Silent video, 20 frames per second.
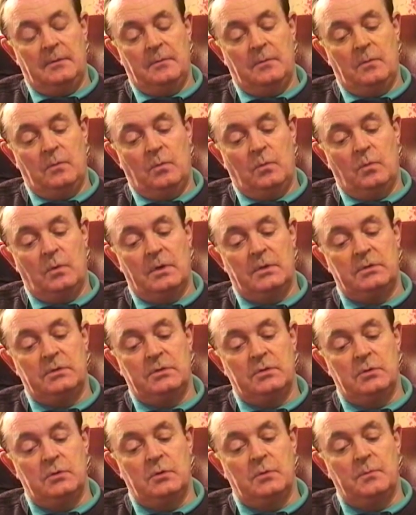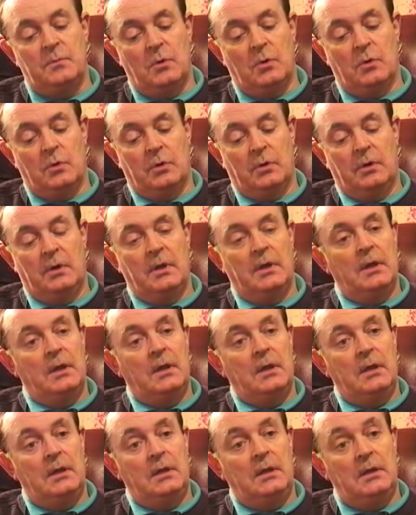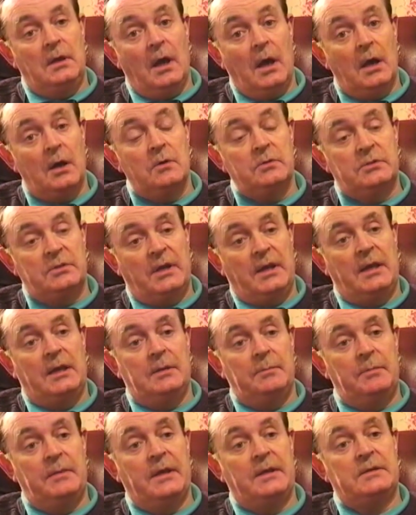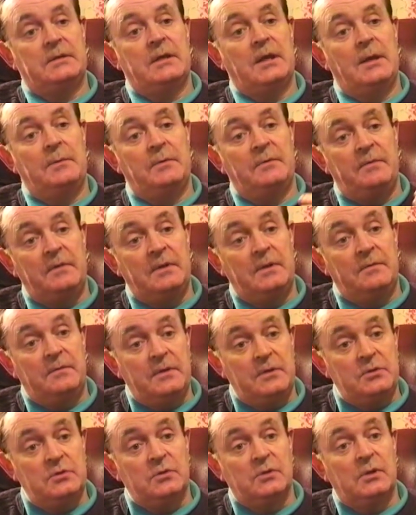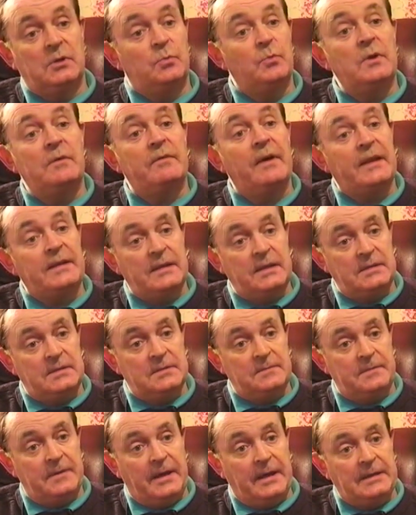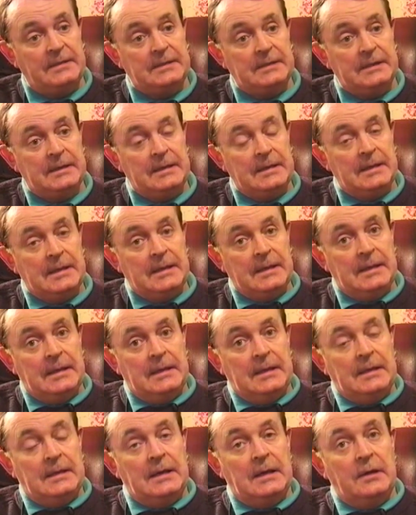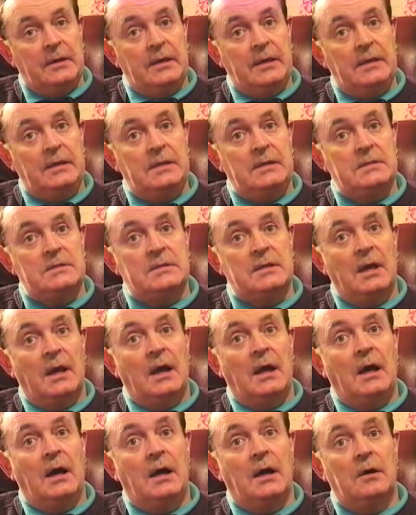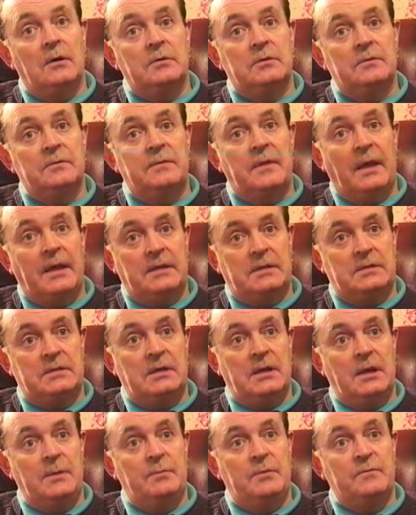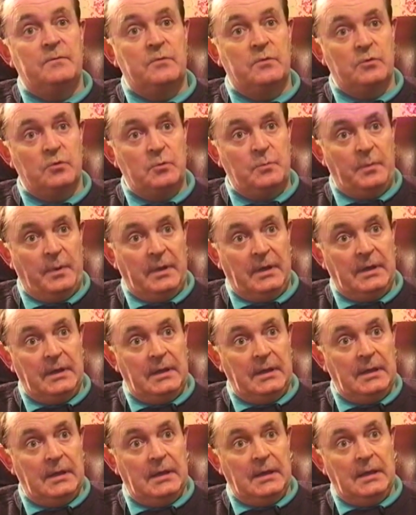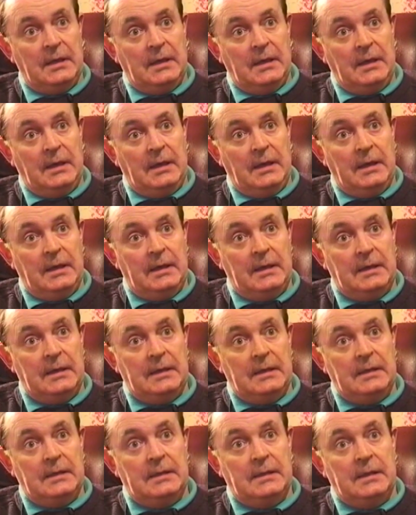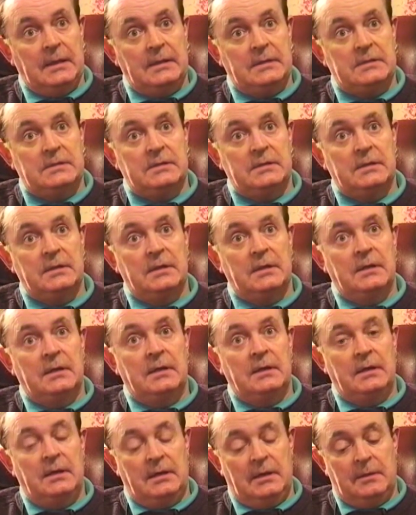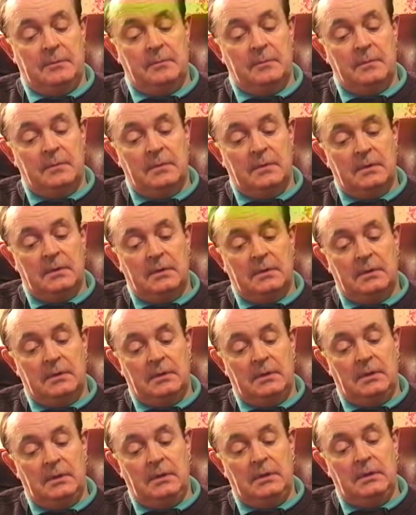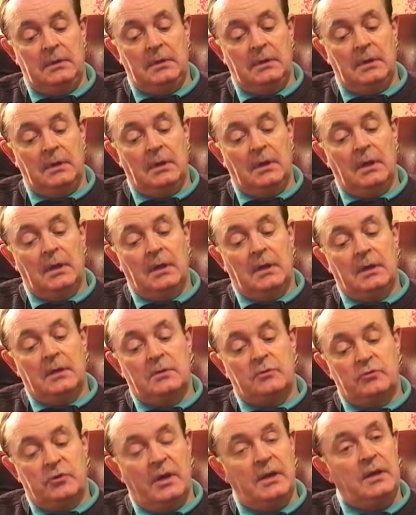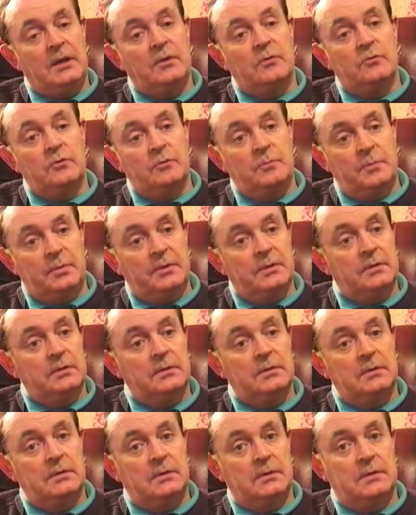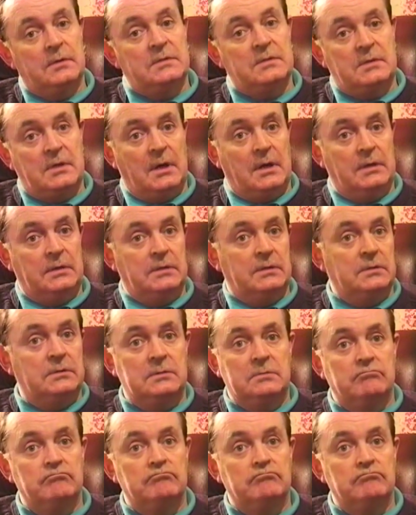want to know more in how to help that type of individual that we've identified. Now, it is out of that type of grouping that the training group started